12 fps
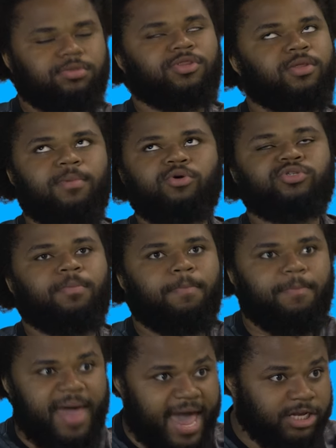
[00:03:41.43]
the most
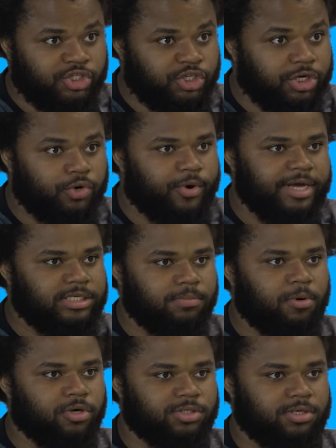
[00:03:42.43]
bat crazy
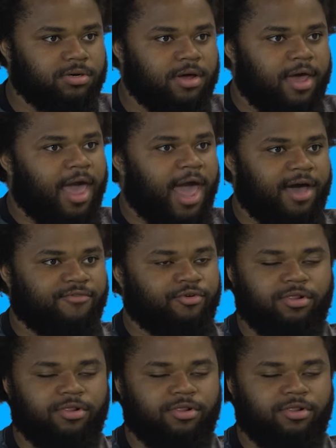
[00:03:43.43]
person ever.